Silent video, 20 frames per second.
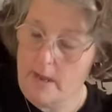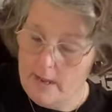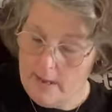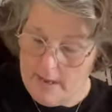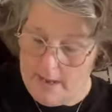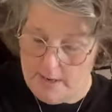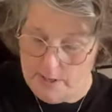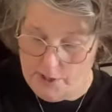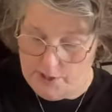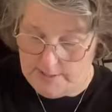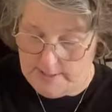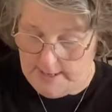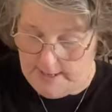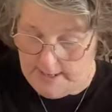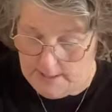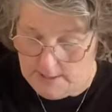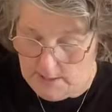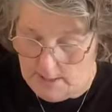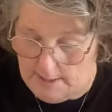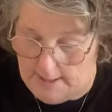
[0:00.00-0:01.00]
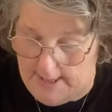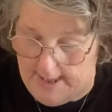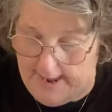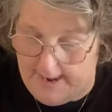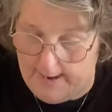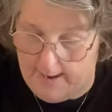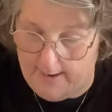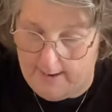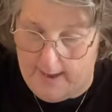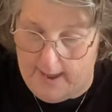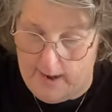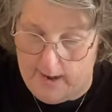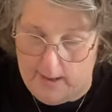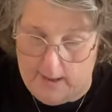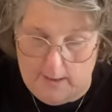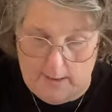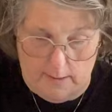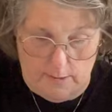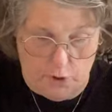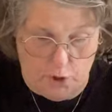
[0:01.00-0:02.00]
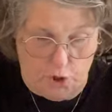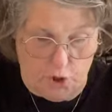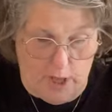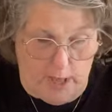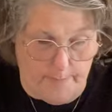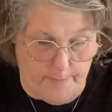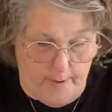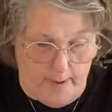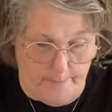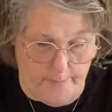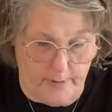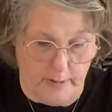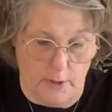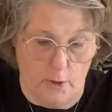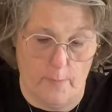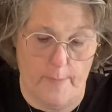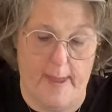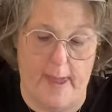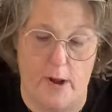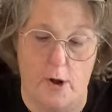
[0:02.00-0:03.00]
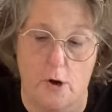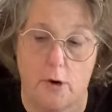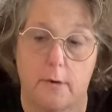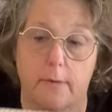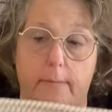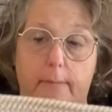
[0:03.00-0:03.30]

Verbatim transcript: I just need it to like kind of shape up a little better